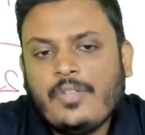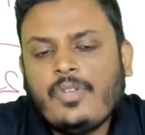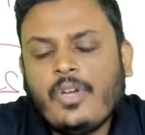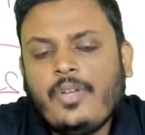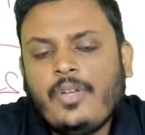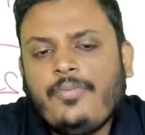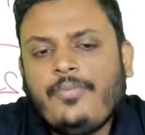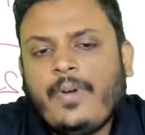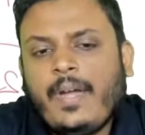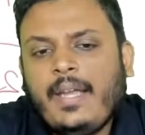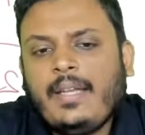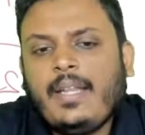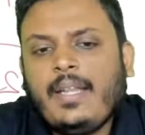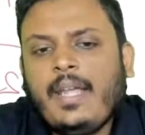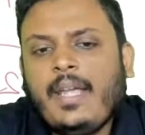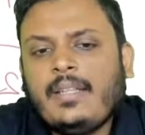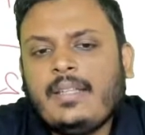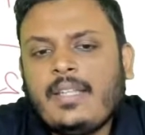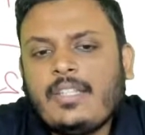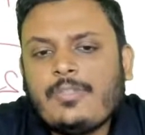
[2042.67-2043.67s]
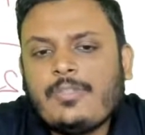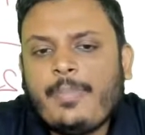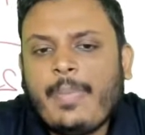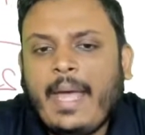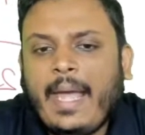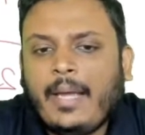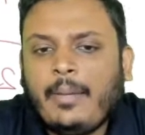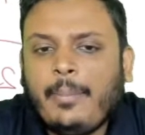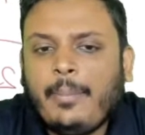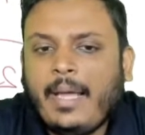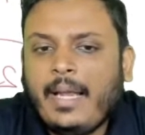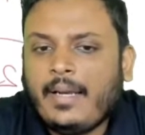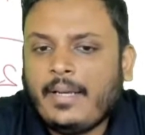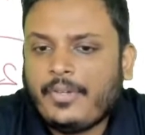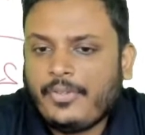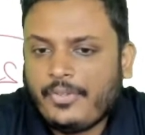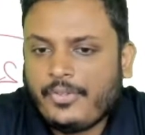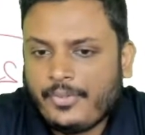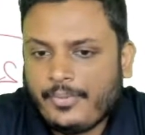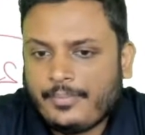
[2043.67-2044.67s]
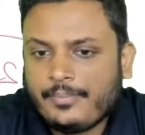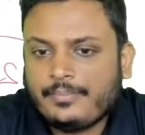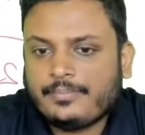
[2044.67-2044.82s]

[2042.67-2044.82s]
So if I take this bank balance,